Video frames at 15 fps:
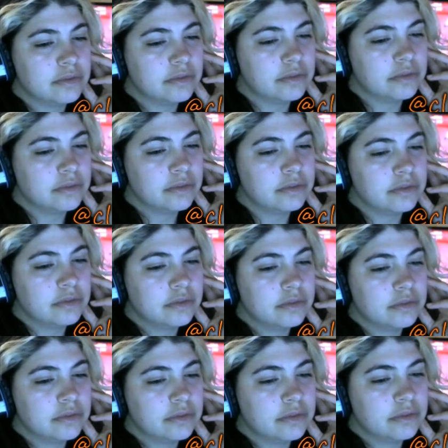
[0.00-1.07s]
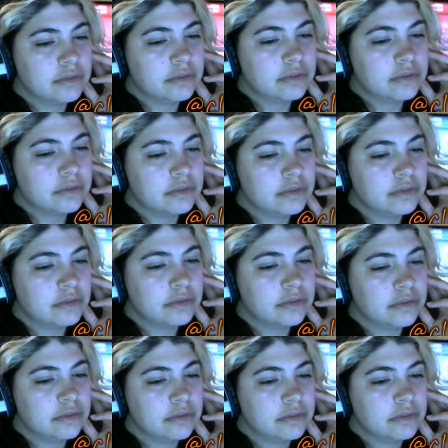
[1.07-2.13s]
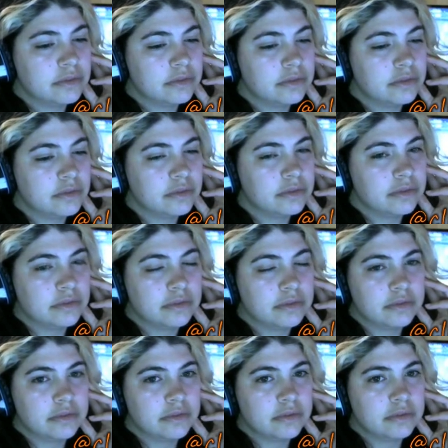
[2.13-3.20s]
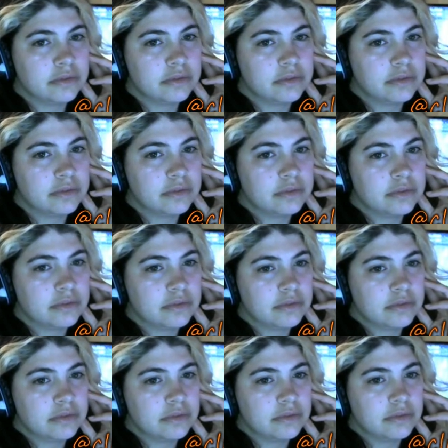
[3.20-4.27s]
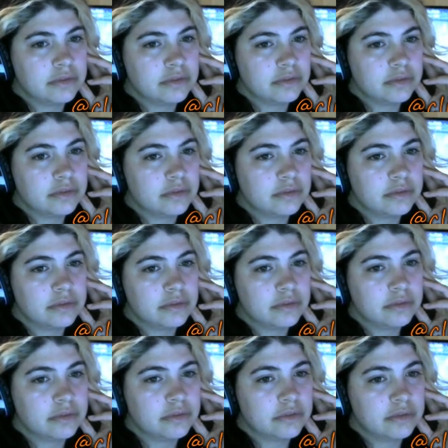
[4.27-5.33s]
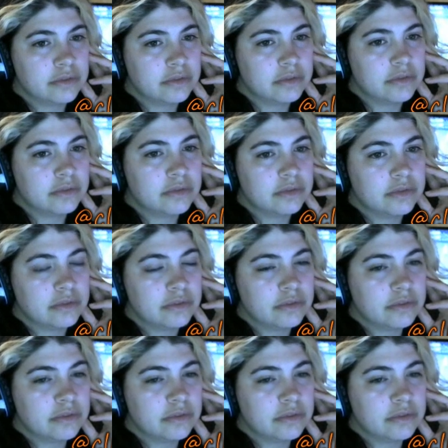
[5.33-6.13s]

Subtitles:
(not speaking)